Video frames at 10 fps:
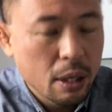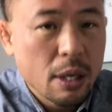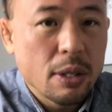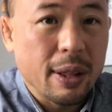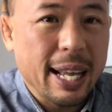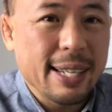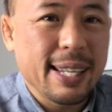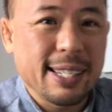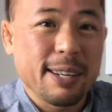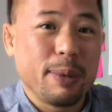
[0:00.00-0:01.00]
So the last
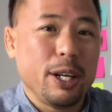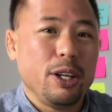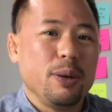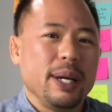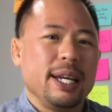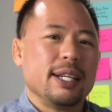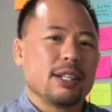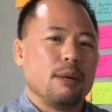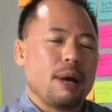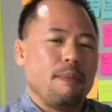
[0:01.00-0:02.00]
test I'm gonna do is
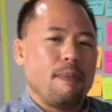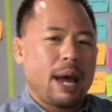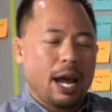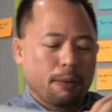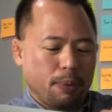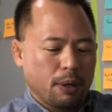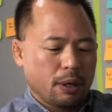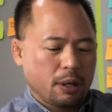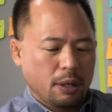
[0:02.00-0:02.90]
on my MacBook.